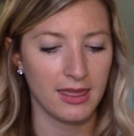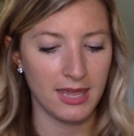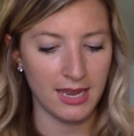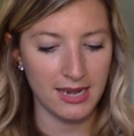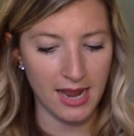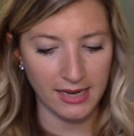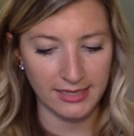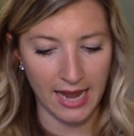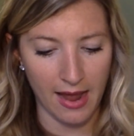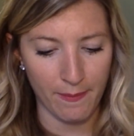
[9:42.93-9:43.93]
The
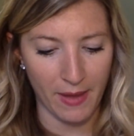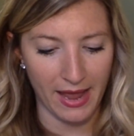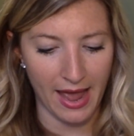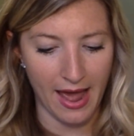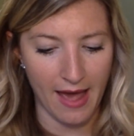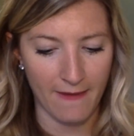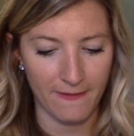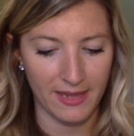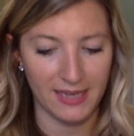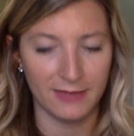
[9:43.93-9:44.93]
next app I have
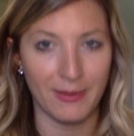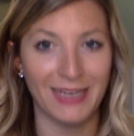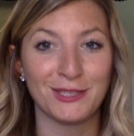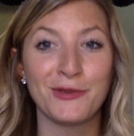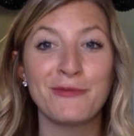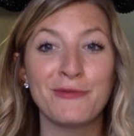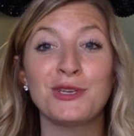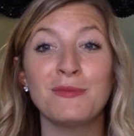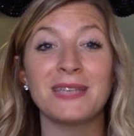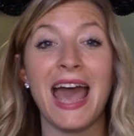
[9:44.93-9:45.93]
is my
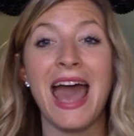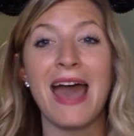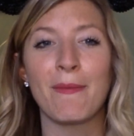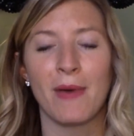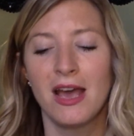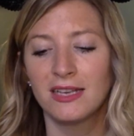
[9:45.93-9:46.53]
Tsumtsum App.